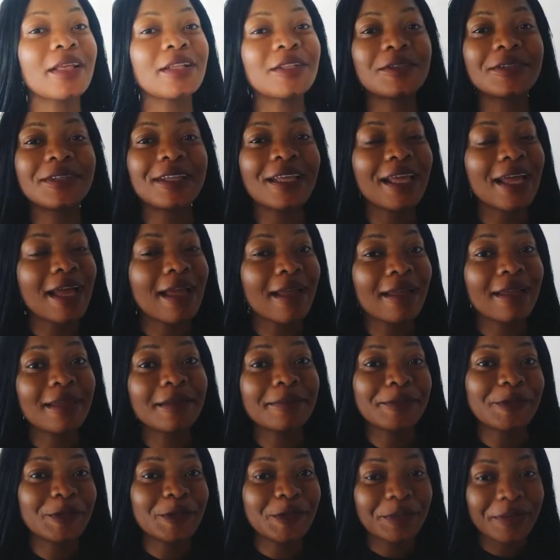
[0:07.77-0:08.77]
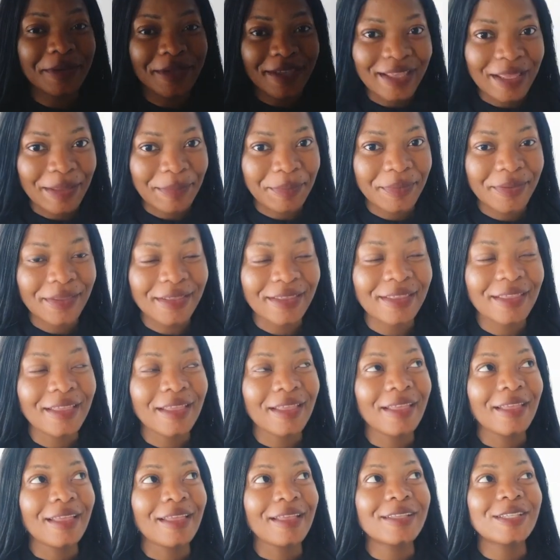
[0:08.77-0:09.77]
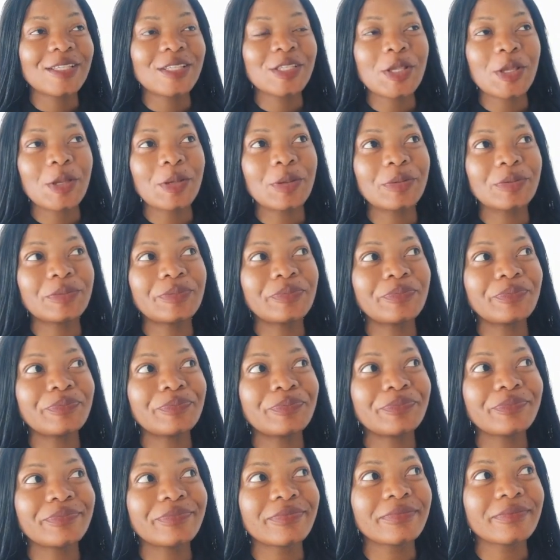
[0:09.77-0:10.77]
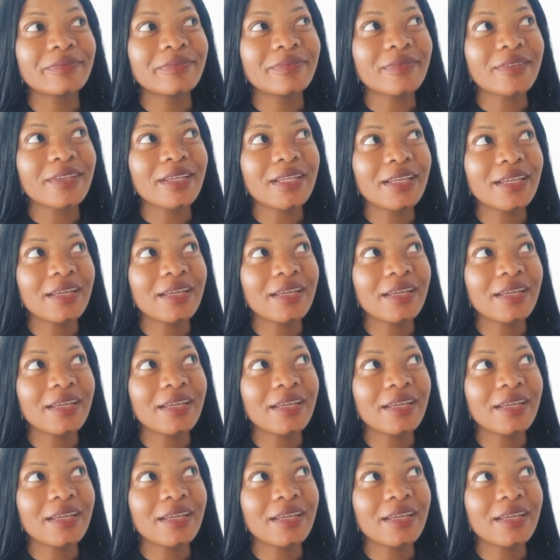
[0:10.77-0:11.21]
today i am super happy so um,